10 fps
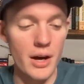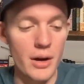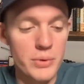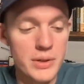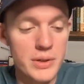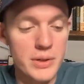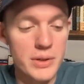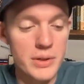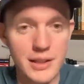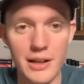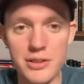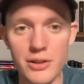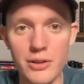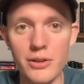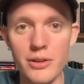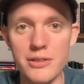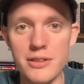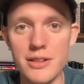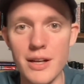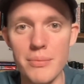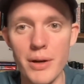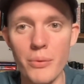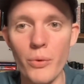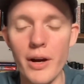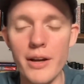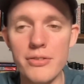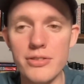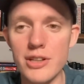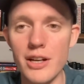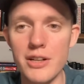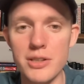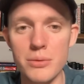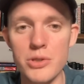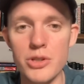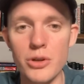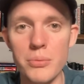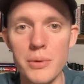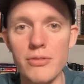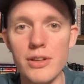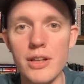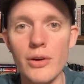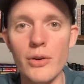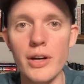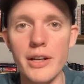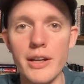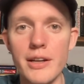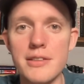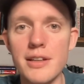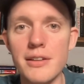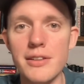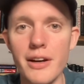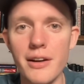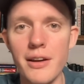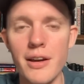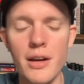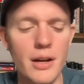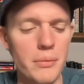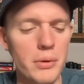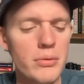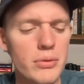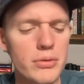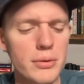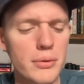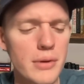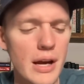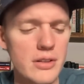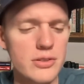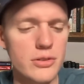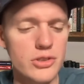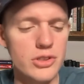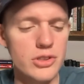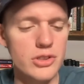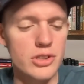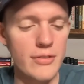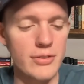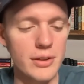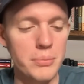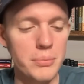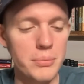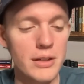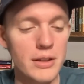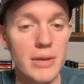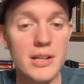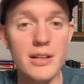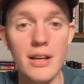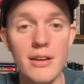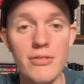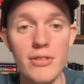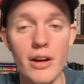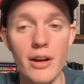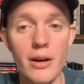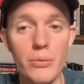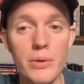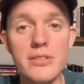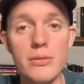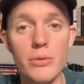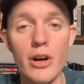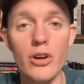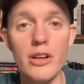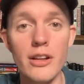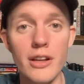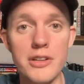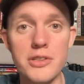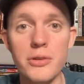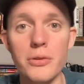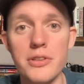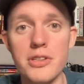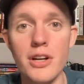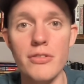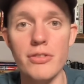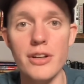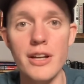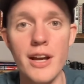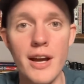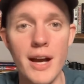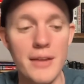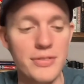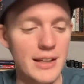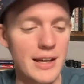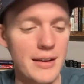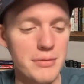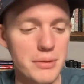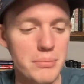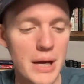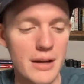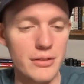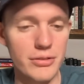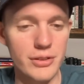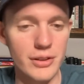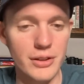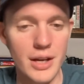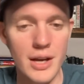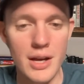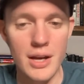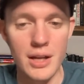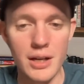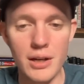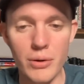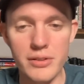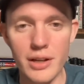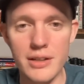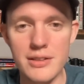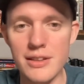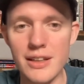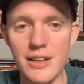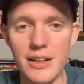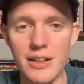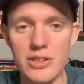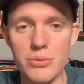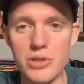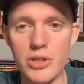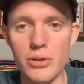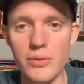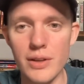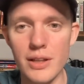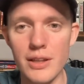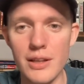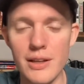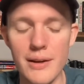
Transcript: Recently, actually earlier today, my wife, she actually was showing me a video on TikTok. I believe it was through National Geographic, but they've made a recent archaeological discovery at the Camden battlefield. And anyways, I got to thinking as she was showing me the